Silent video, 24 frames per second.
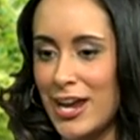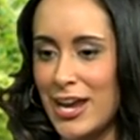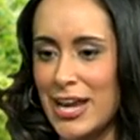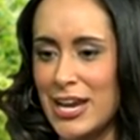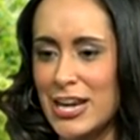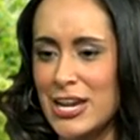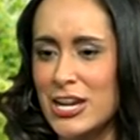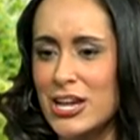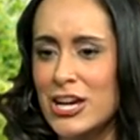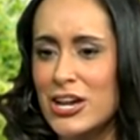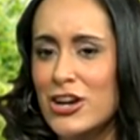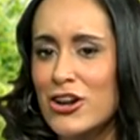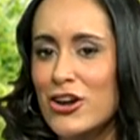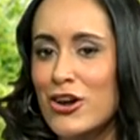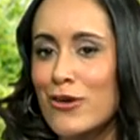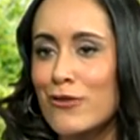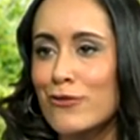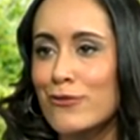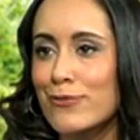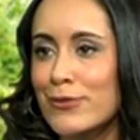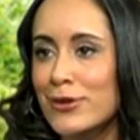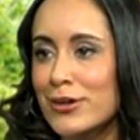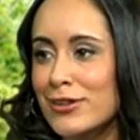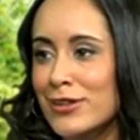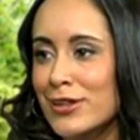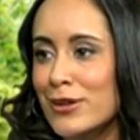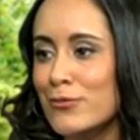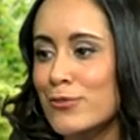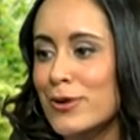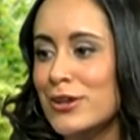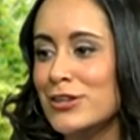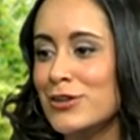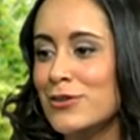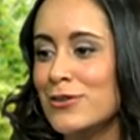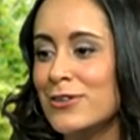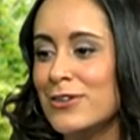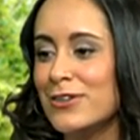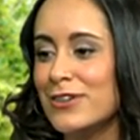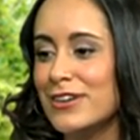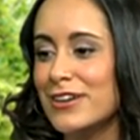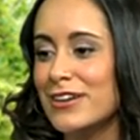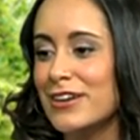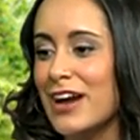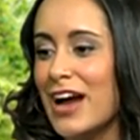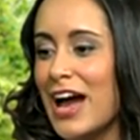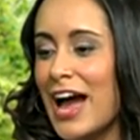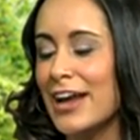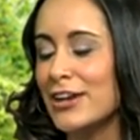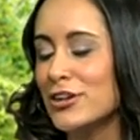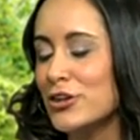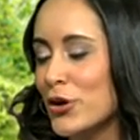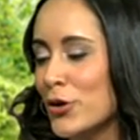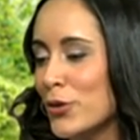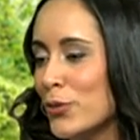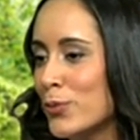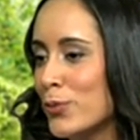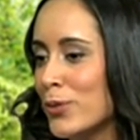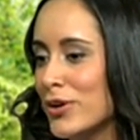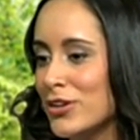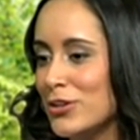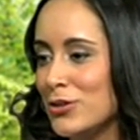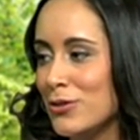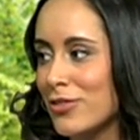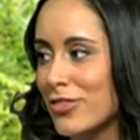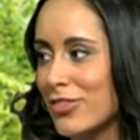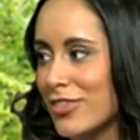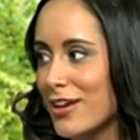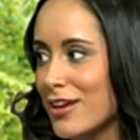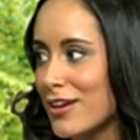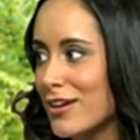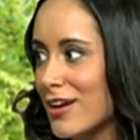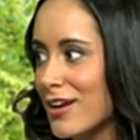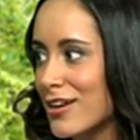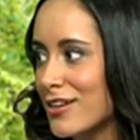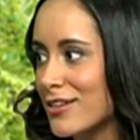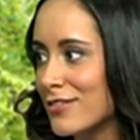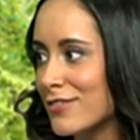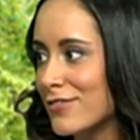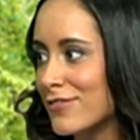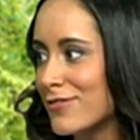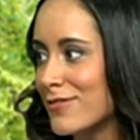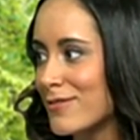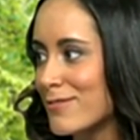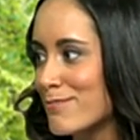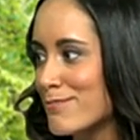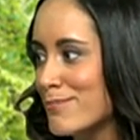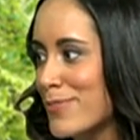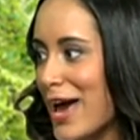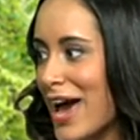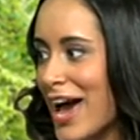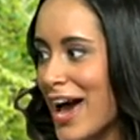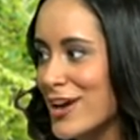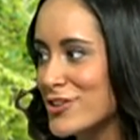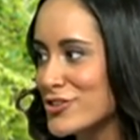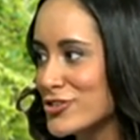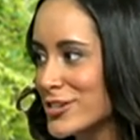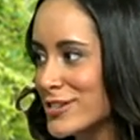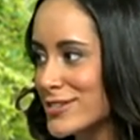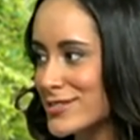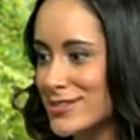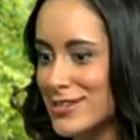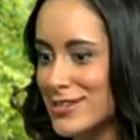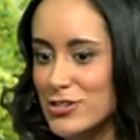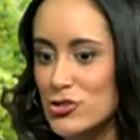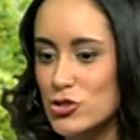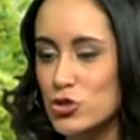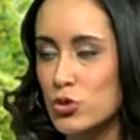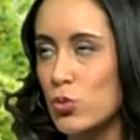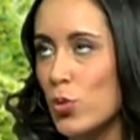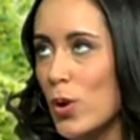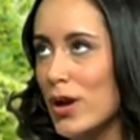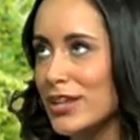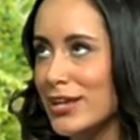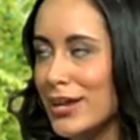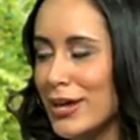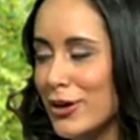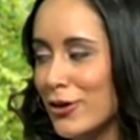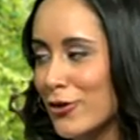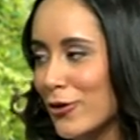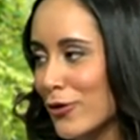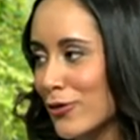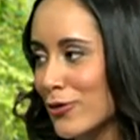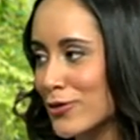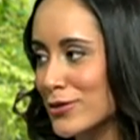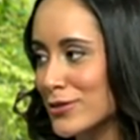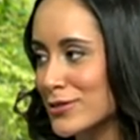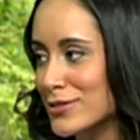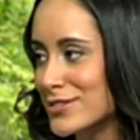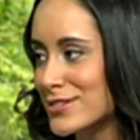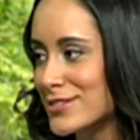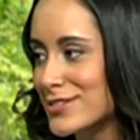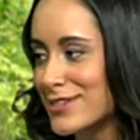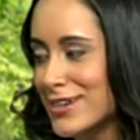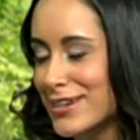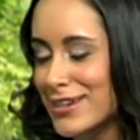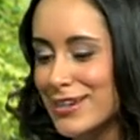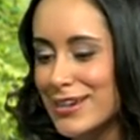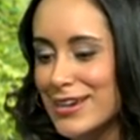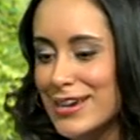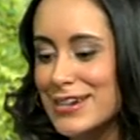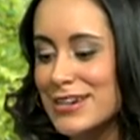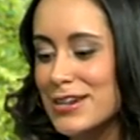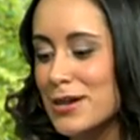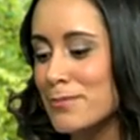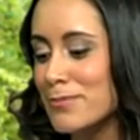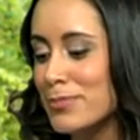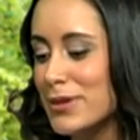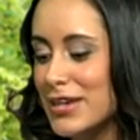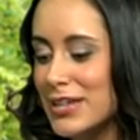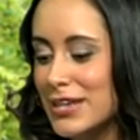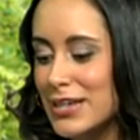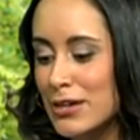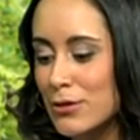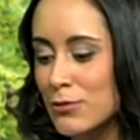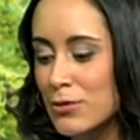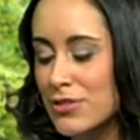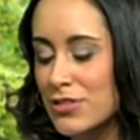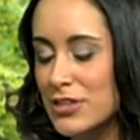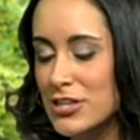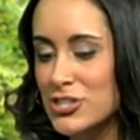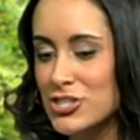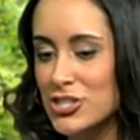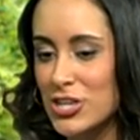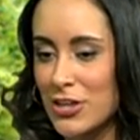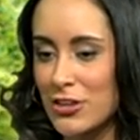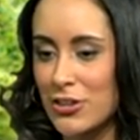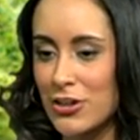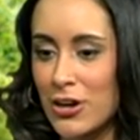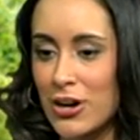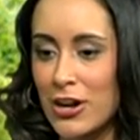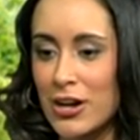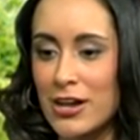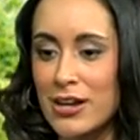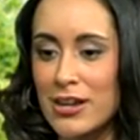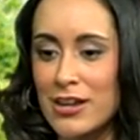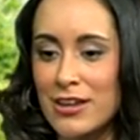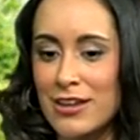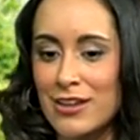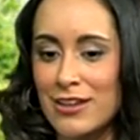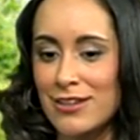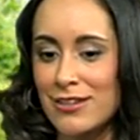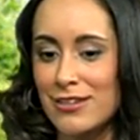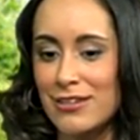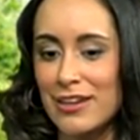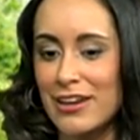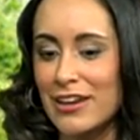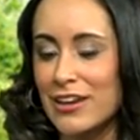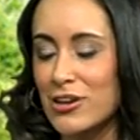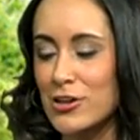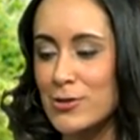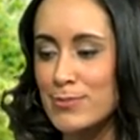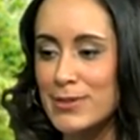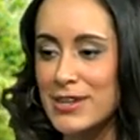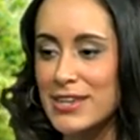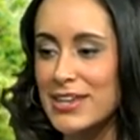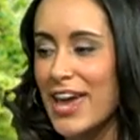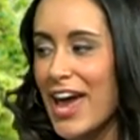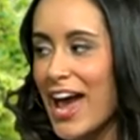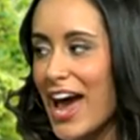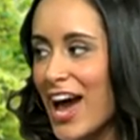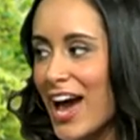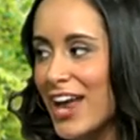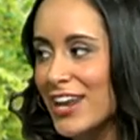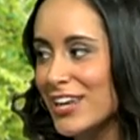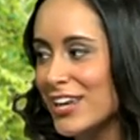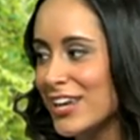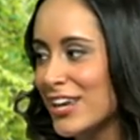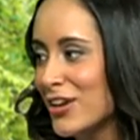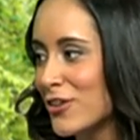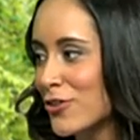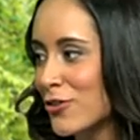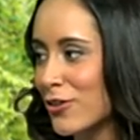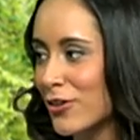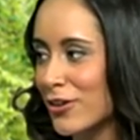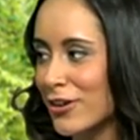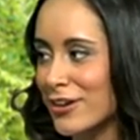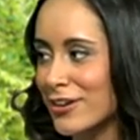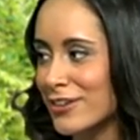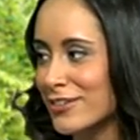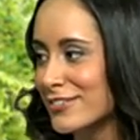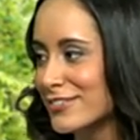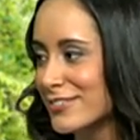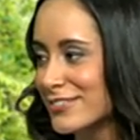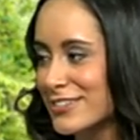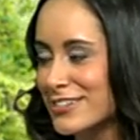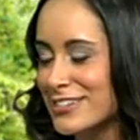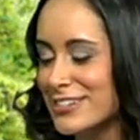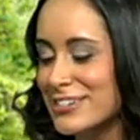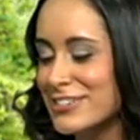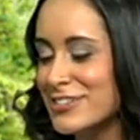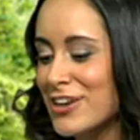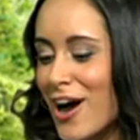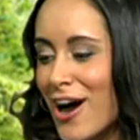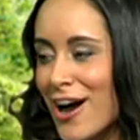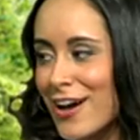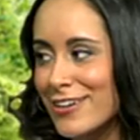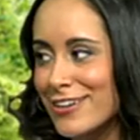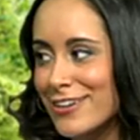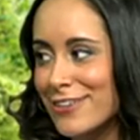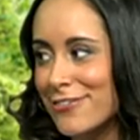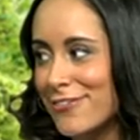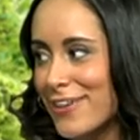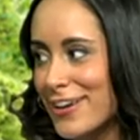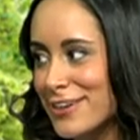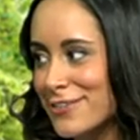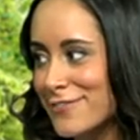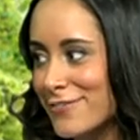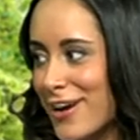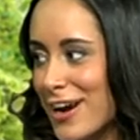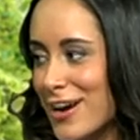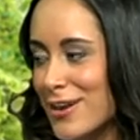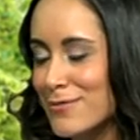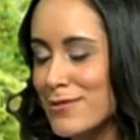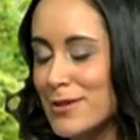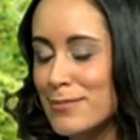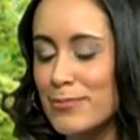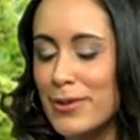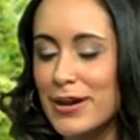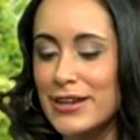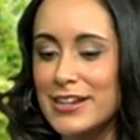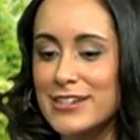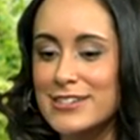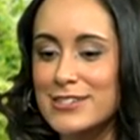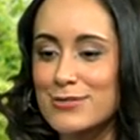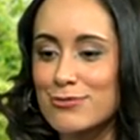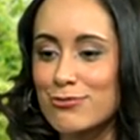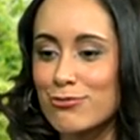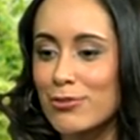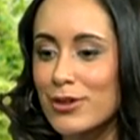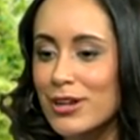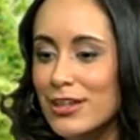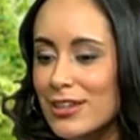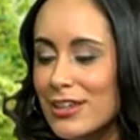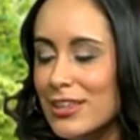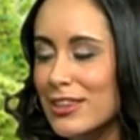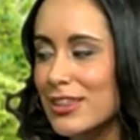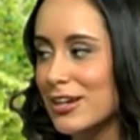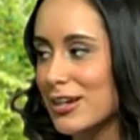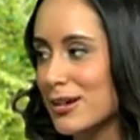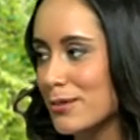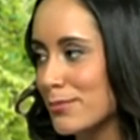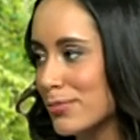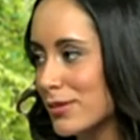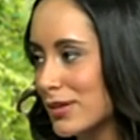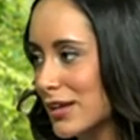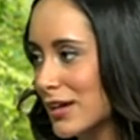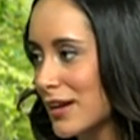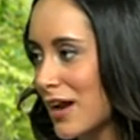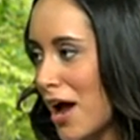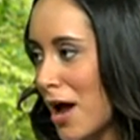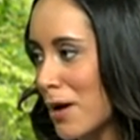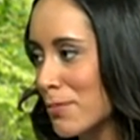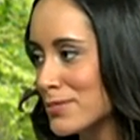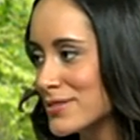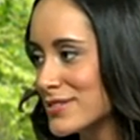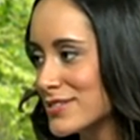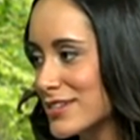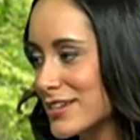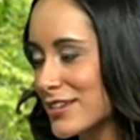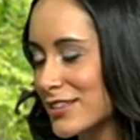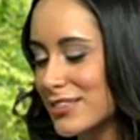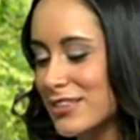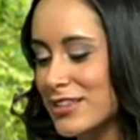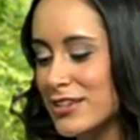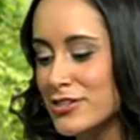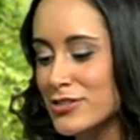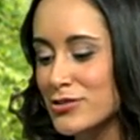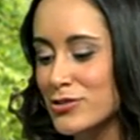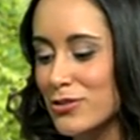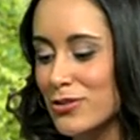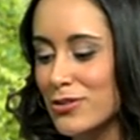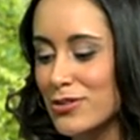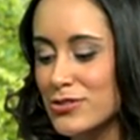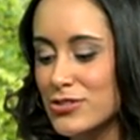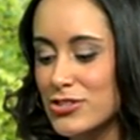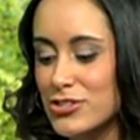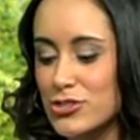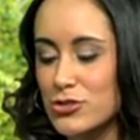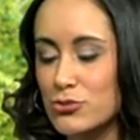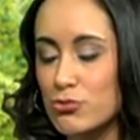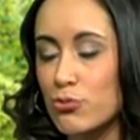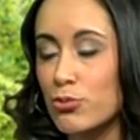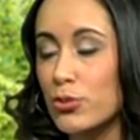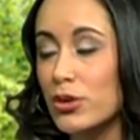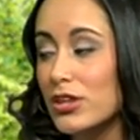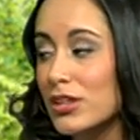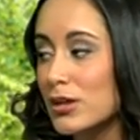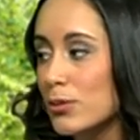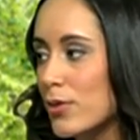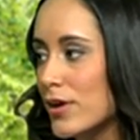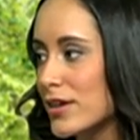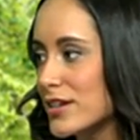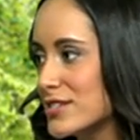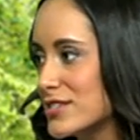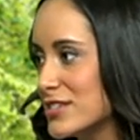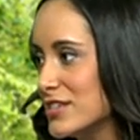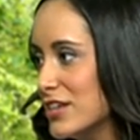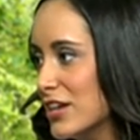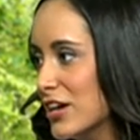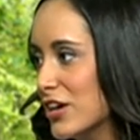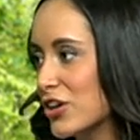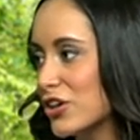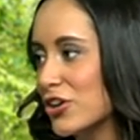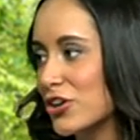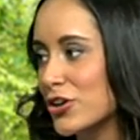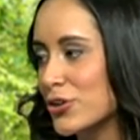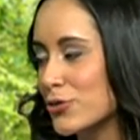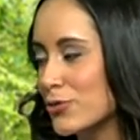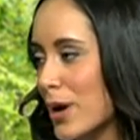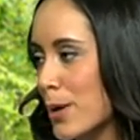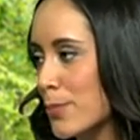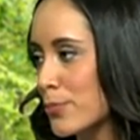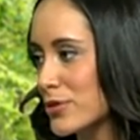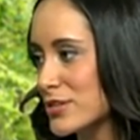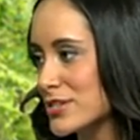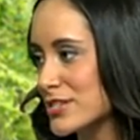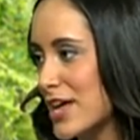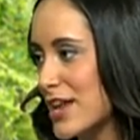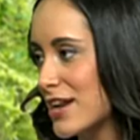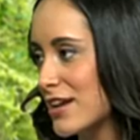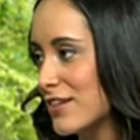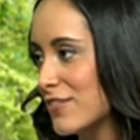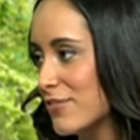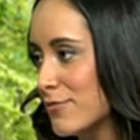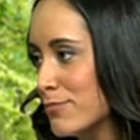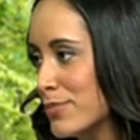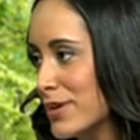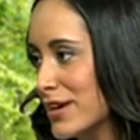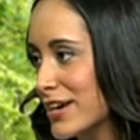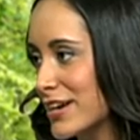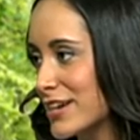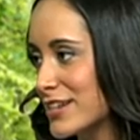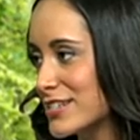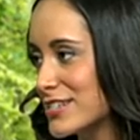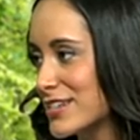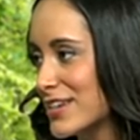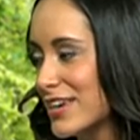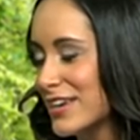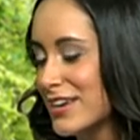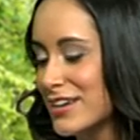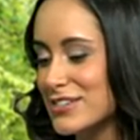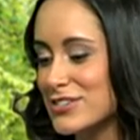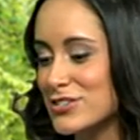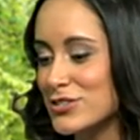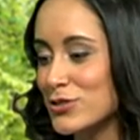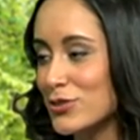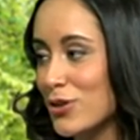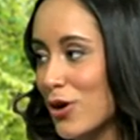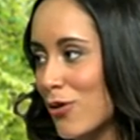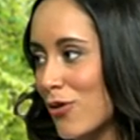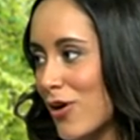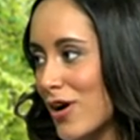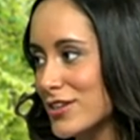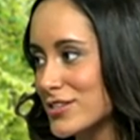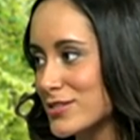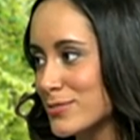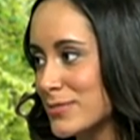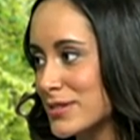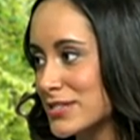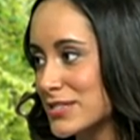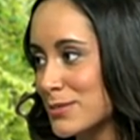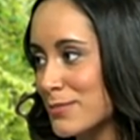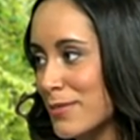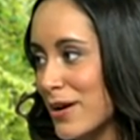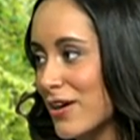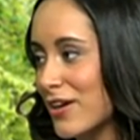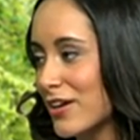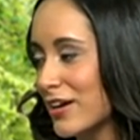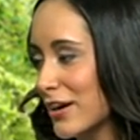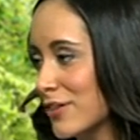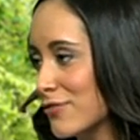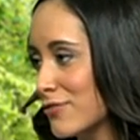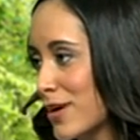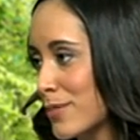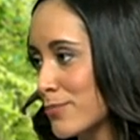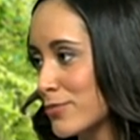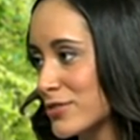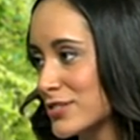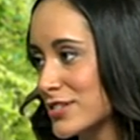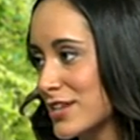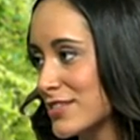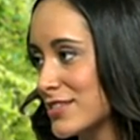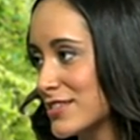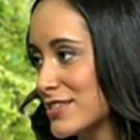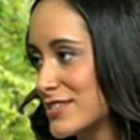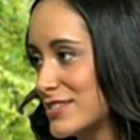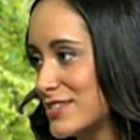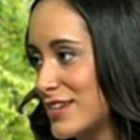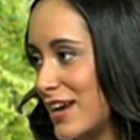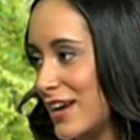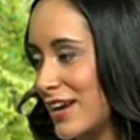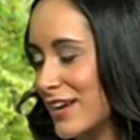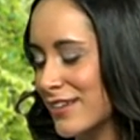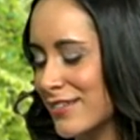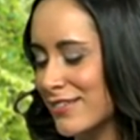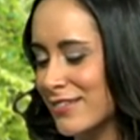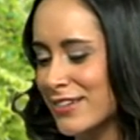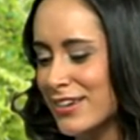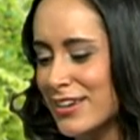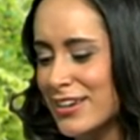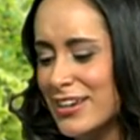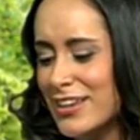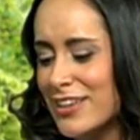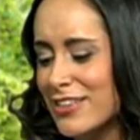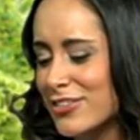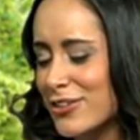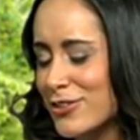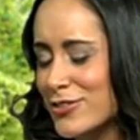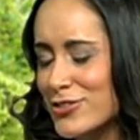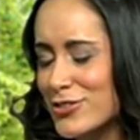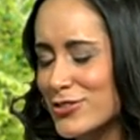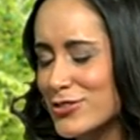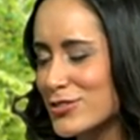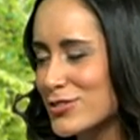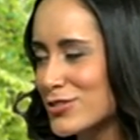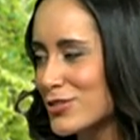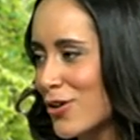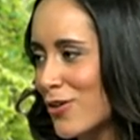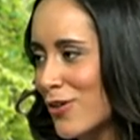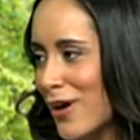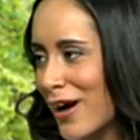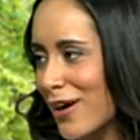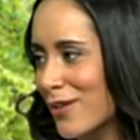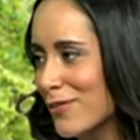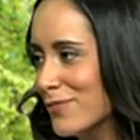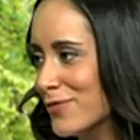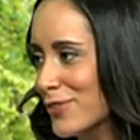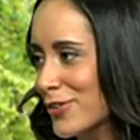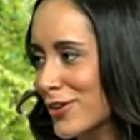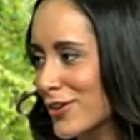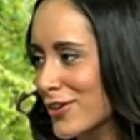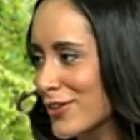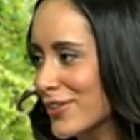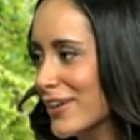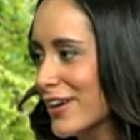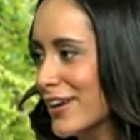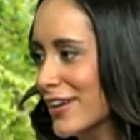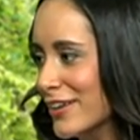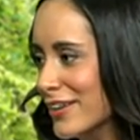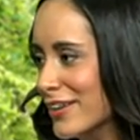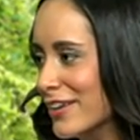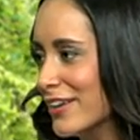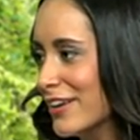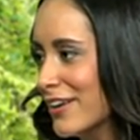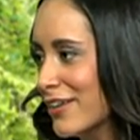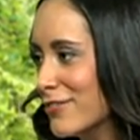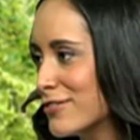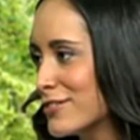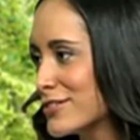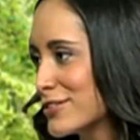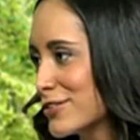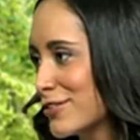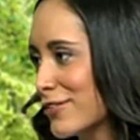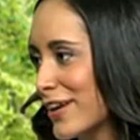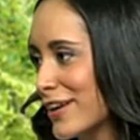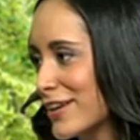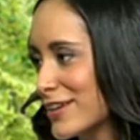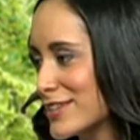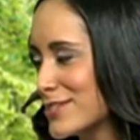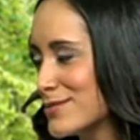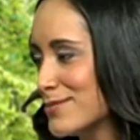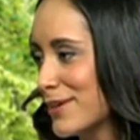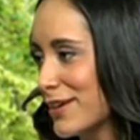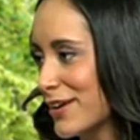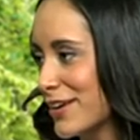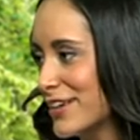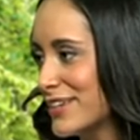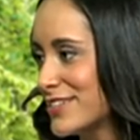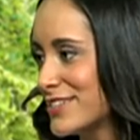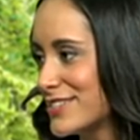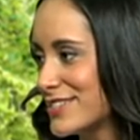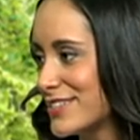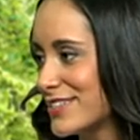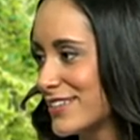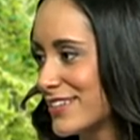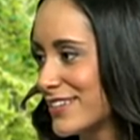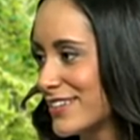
And really, I know when you think of pageants 28 girls competing with each other, it could be catty or not a fun environment, but it's really the complete opposite. These girls just really want to see a good representative picked to go on to Miss America and represent the state, and they're just so helpful, and it was a great experience.